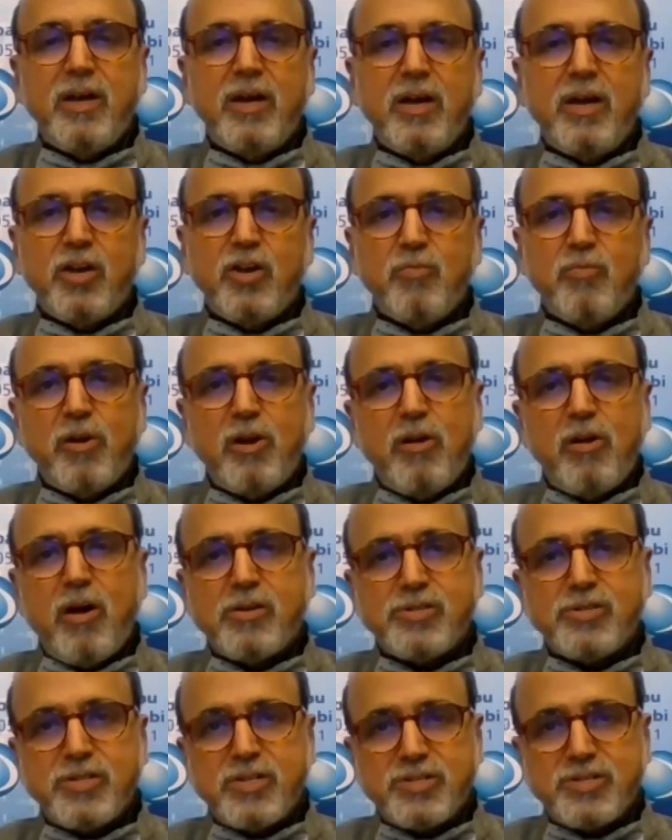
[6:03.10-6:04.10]
human
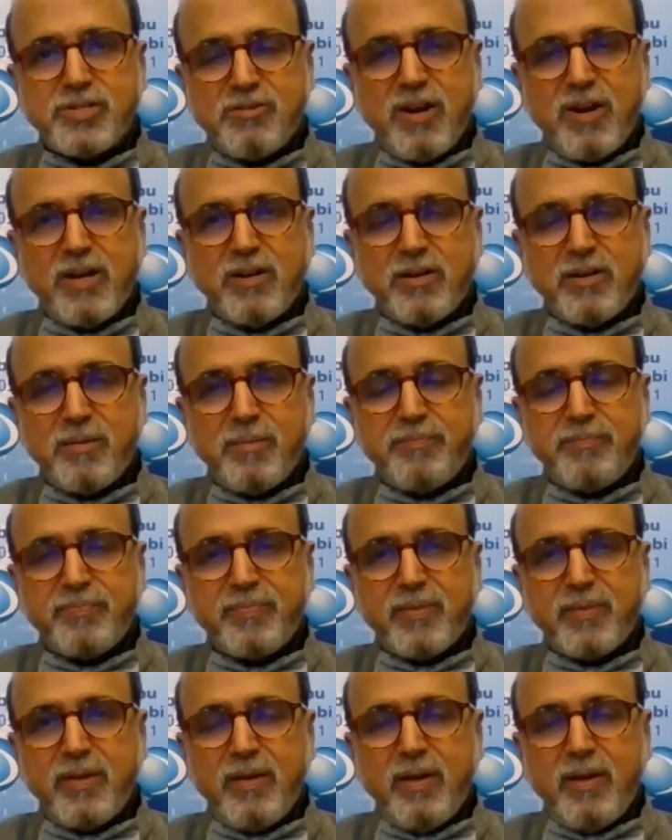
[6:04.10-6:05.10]
loss it has created.
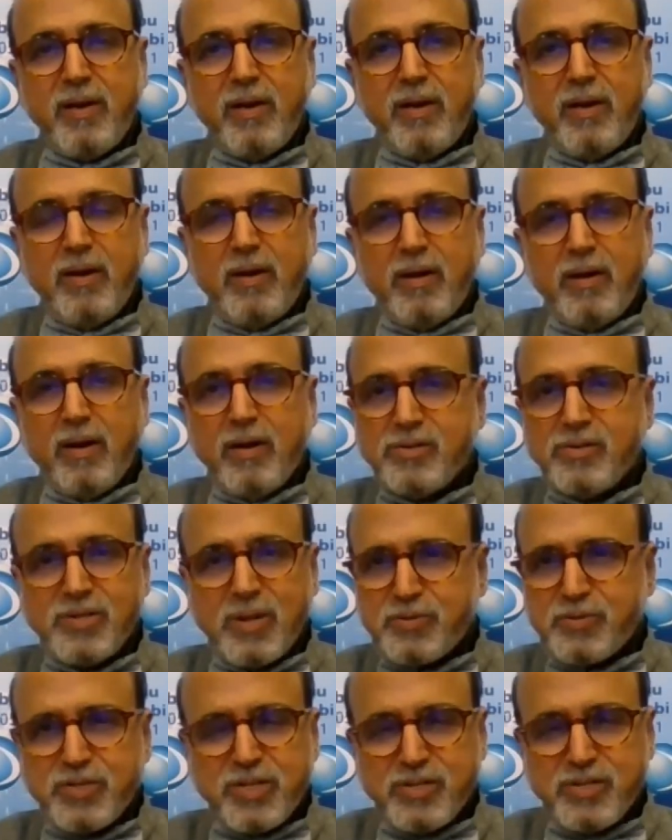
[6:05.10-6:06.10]
In
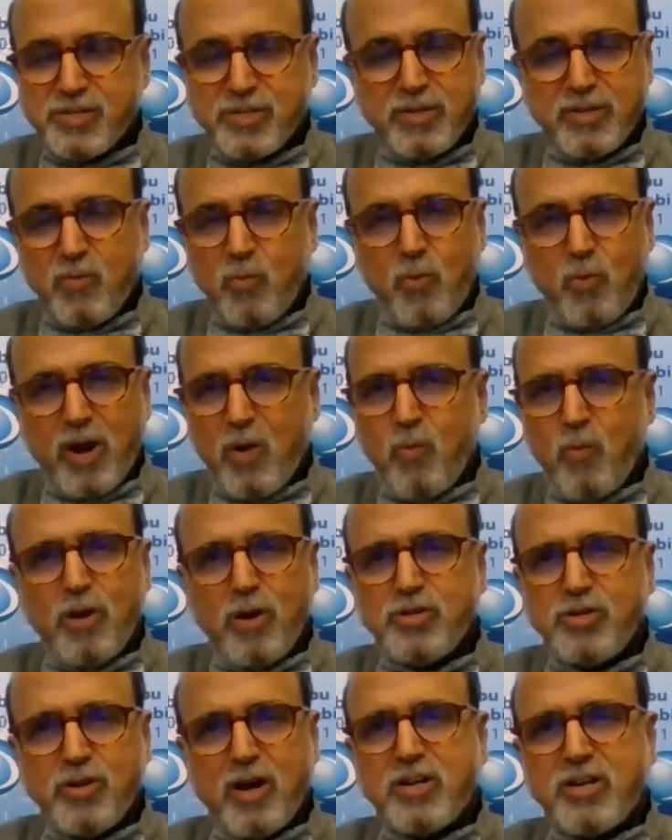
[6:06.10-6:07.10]
substance, what I
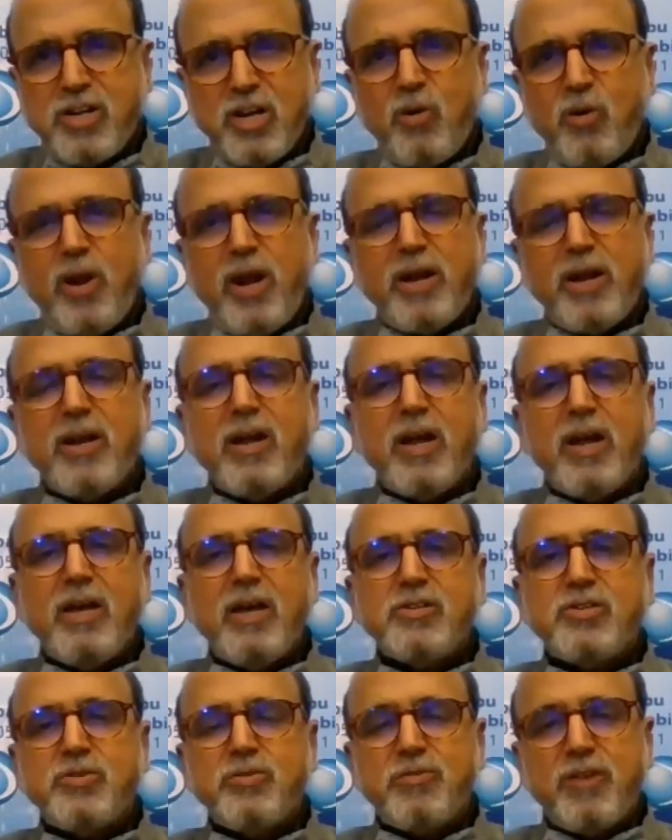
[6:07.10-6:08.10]
want to articulate
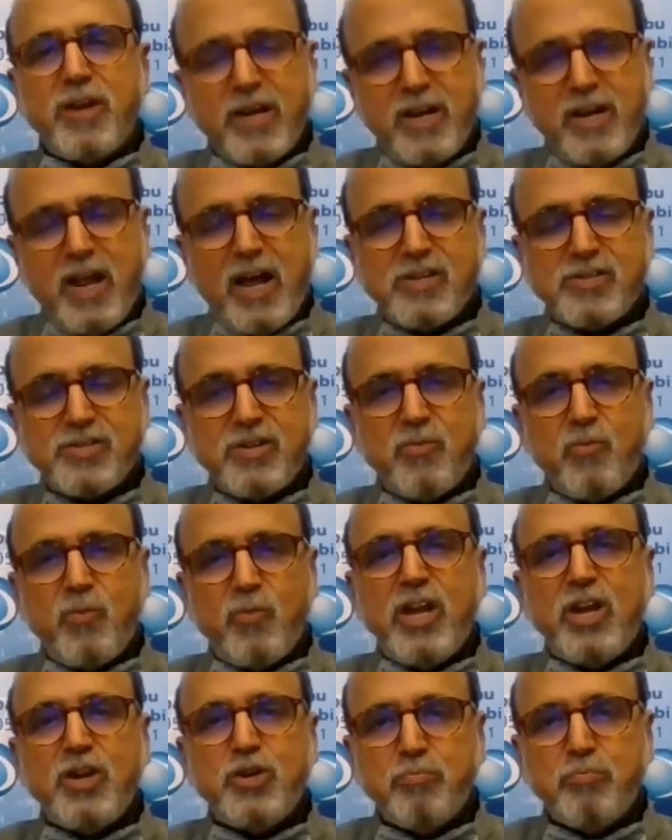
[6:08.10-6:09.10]
is to recognize we
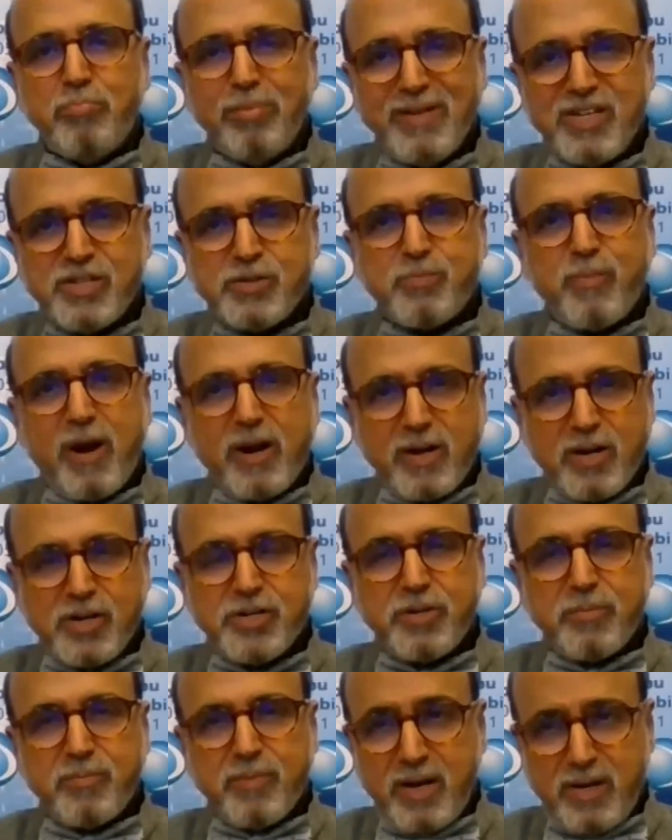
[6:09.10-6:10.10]
need to build this
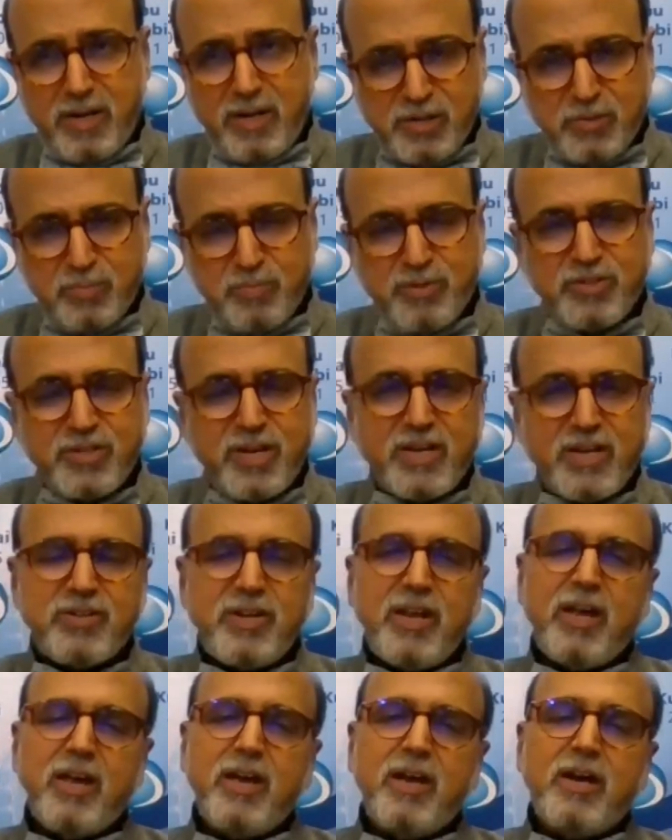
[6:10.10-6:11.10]
partnership, and that's
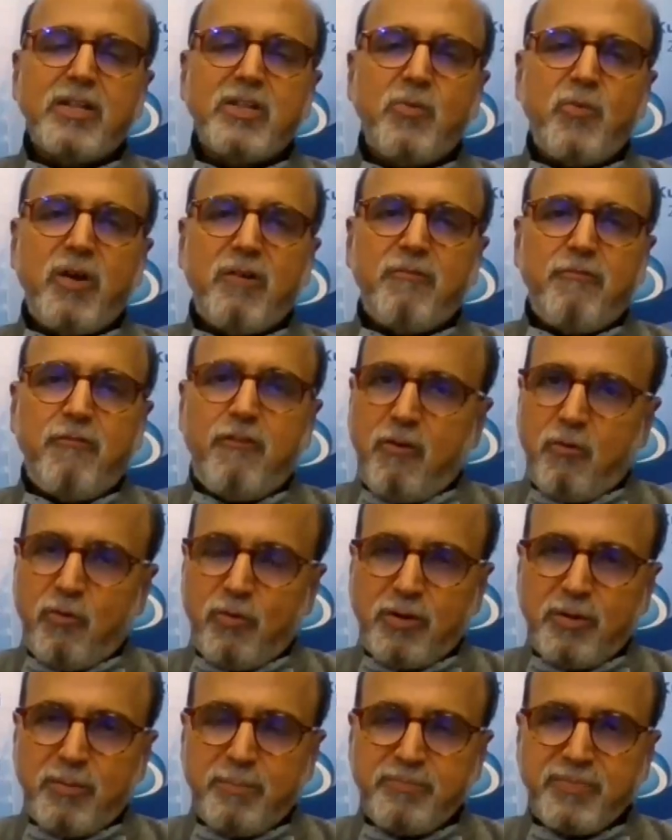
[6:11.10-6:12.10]
precisely the way forward.
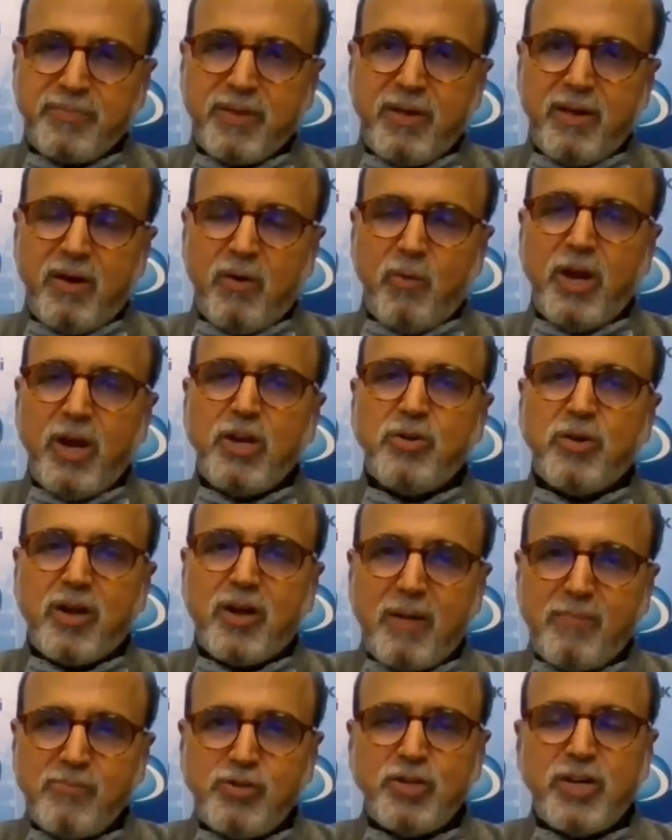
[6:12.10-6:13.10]
We need to
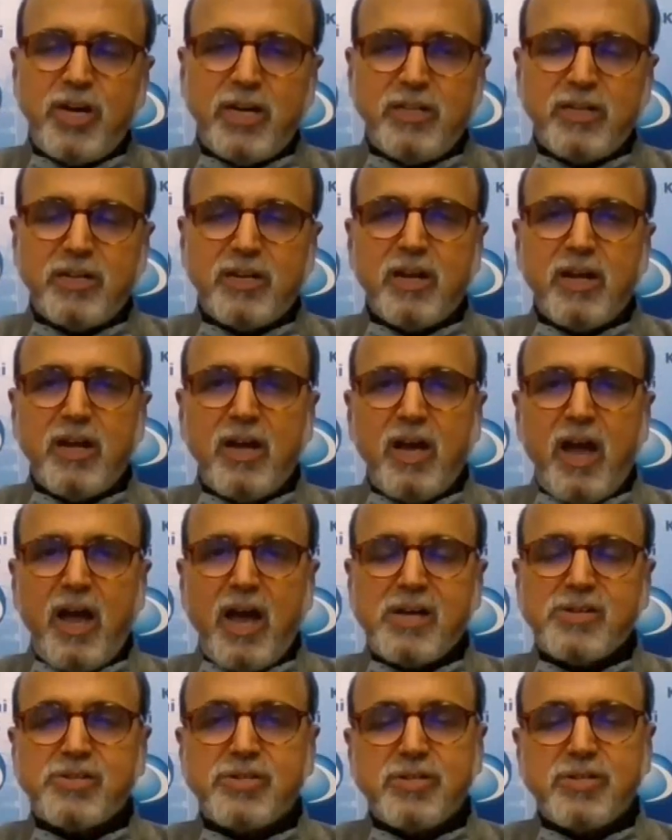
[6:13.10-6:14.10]
come together
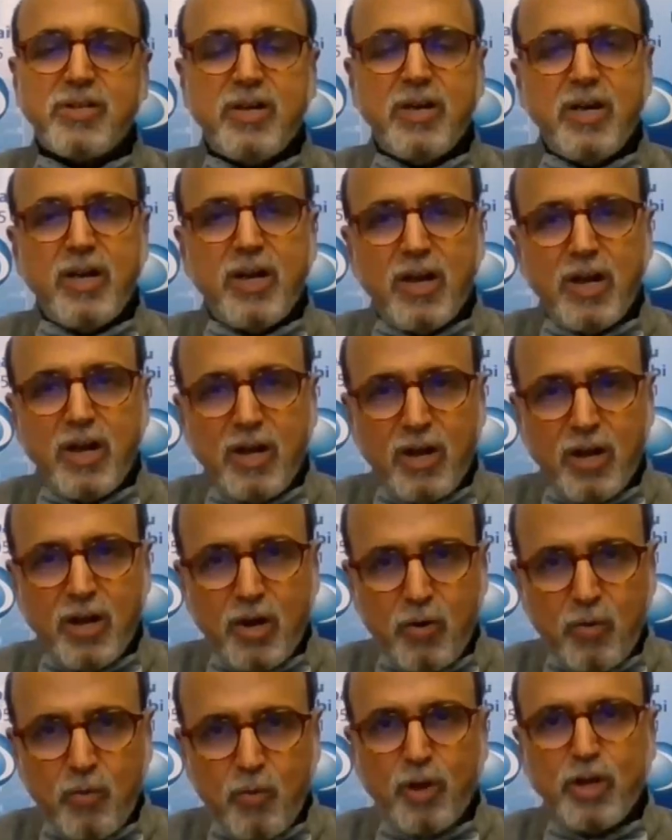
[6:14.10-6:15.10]
as
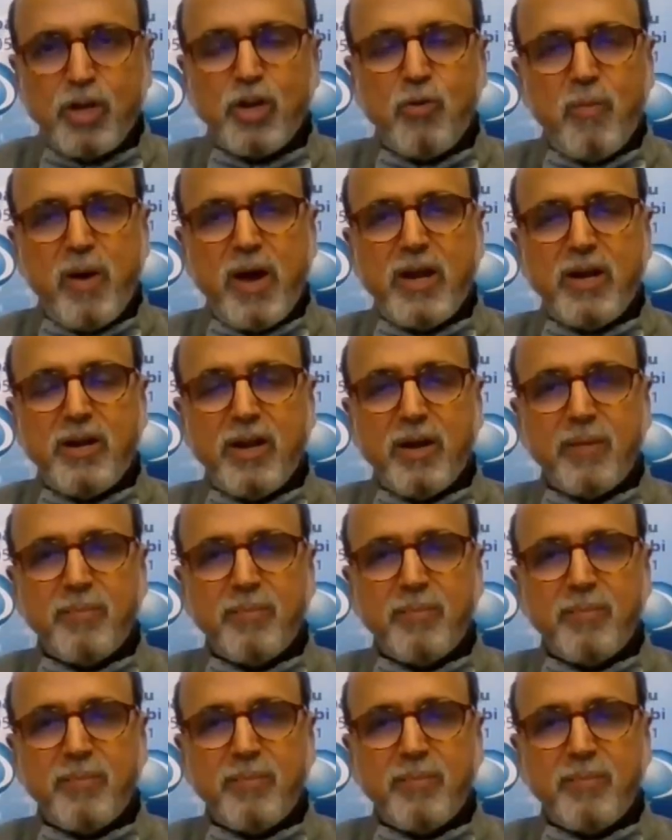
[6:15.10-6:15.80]
one humanity,